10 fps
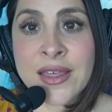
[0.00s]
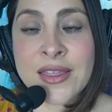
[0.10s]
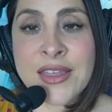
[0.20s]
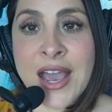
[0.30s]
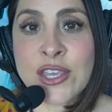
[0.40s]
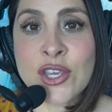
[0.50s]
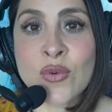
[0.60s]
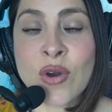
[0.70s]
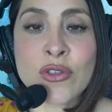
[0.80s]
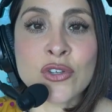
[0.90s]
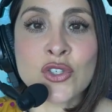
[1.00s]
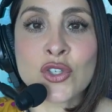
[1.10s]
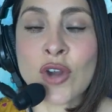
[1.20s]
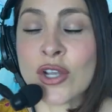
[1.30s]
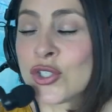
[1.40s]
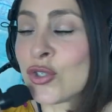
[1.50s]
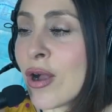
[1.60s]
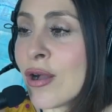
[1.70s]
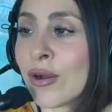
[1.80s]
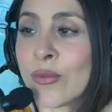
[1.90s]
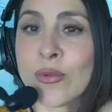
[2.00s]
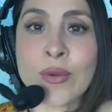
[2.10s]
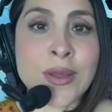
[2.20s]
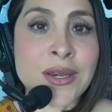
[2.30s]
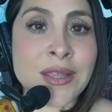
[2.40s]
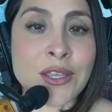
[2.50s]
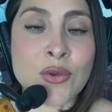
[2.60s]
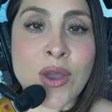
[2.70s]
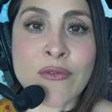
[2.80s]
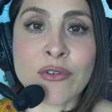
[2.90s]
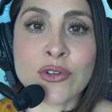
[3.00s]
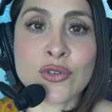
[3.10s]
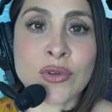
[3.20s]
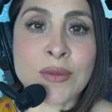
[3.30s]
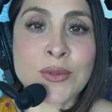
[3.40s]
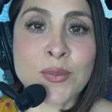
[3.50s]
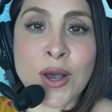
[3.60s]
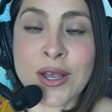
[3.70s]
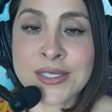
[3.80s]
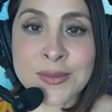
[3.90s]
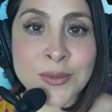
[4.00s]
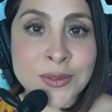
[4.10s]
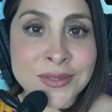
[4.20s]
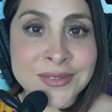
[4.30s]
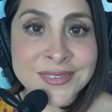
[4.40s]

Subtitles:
that you are a stronger woman that you ever dreamed possible,